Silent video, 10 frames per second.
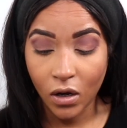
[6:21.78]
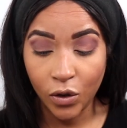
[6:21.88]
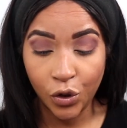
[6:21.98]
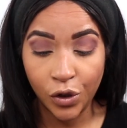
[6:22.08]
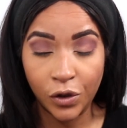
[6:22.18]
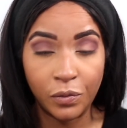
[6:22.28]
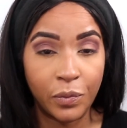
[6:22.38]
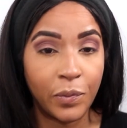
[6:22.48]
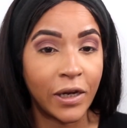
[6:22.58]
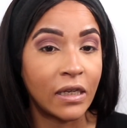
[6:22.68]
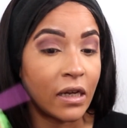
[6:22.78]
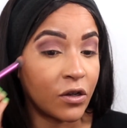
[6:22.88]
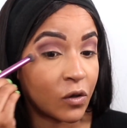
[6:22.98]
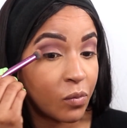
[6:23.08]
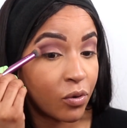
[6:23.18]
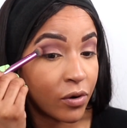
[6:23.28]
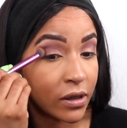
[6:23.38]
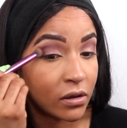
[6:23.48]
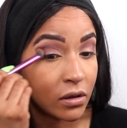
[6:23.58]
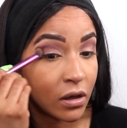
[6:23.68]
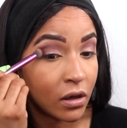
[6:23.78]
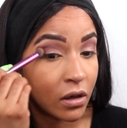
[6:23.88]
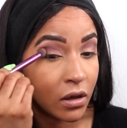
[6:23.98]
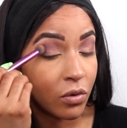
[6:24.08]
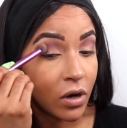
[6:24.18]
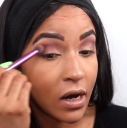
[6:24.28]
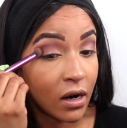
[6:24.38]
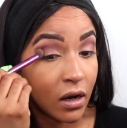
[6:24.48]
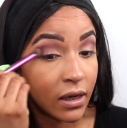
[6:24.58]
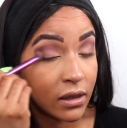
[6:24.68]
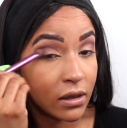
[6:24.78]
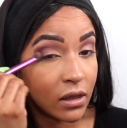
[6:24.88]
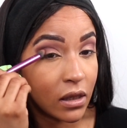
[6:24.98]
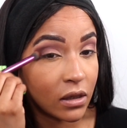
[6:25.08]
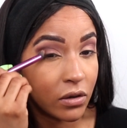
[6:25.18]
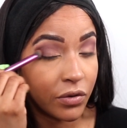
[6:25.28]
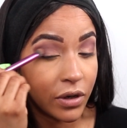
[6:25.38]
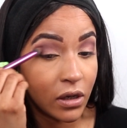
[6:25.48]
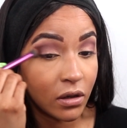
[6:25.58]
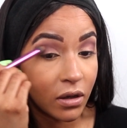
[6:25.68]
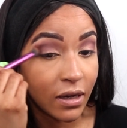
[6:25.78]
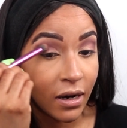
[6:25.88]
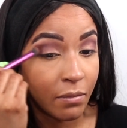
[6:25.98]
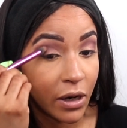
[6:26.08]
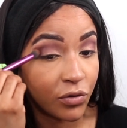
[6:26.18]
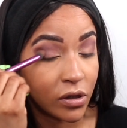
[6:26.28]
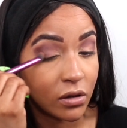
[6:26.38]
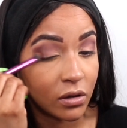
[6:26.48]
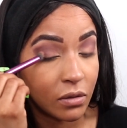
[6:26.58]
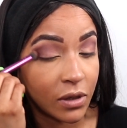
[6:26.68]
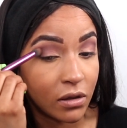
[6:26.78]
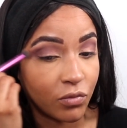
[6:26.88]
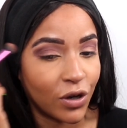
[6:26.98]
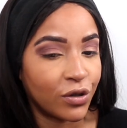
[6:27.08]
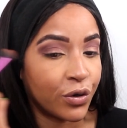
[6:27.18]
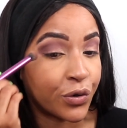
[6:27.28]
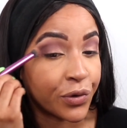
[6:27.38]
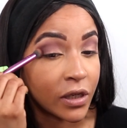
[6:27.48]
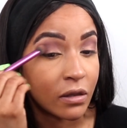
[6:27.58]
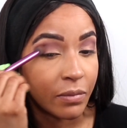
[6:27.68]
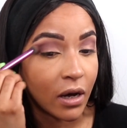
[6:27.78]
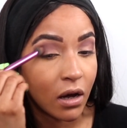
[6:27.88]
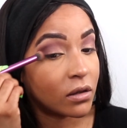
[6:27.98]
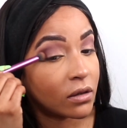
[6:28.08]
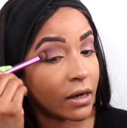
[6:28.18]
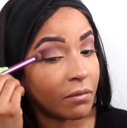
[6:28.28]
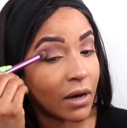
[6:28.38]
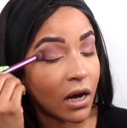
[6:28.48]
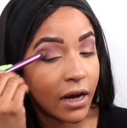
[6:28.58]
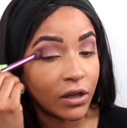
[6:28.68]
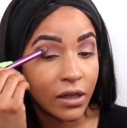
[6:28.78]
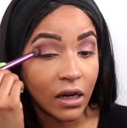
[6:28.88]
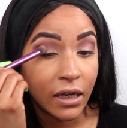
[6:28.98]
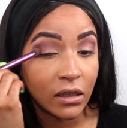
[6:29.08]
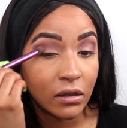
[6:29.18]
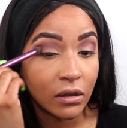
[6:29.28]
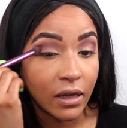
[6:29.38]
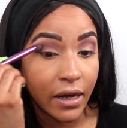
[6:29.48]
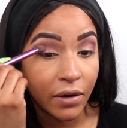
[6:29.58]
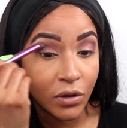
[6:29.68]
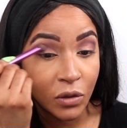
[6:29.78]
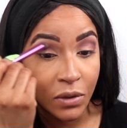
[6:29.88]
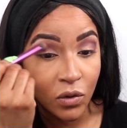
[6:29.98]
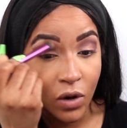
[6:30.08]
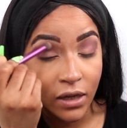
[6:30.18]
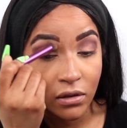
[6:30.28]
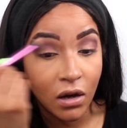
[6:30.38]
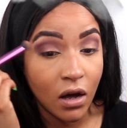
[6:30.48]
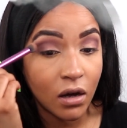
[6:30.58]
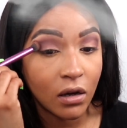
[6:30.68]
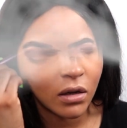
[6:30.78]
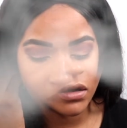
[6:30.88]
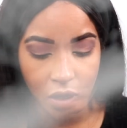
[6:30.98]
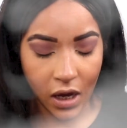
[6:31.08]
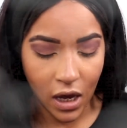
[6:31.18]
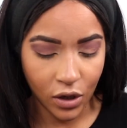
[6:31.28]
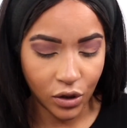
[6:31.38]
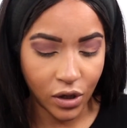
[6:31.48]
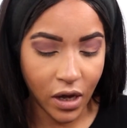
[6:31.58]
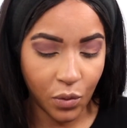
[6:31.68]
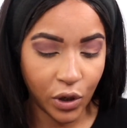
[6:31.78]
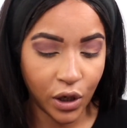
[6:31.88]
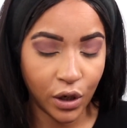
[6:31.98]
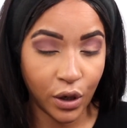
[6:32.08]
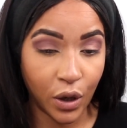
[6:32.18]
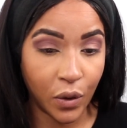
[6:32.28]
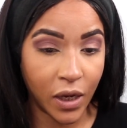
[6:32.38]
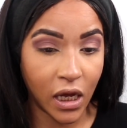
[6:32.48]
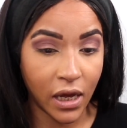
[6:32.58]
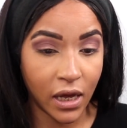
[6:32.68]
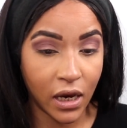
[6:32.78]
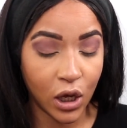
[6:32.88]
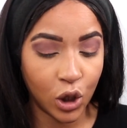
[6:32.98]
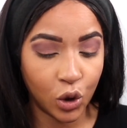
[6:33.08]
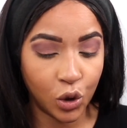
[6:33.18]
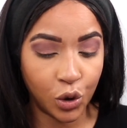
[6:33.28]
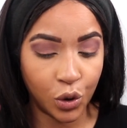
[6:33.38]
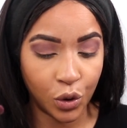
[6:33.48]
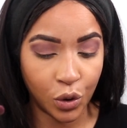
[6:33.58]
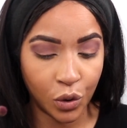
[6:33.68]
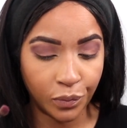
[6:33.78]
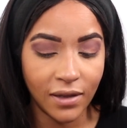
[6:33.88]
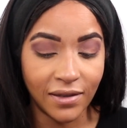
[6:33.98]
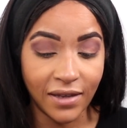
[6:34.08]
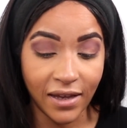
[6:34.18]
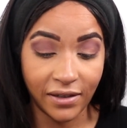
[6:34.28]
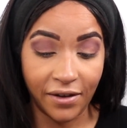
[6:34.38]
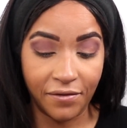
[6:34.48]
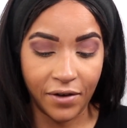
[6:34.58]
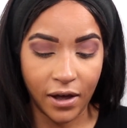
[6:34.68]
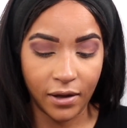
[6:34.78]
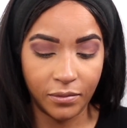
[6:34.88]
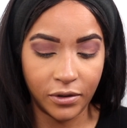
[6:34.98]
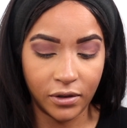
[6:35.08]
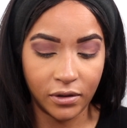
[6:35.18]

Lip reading: I was just basically just pressing more color into this crease because I like my creases to be, well, it's not a crease, but the side of my eye, because I like that area to be quite dark. Okay, so now we're gonna go into desert vibes.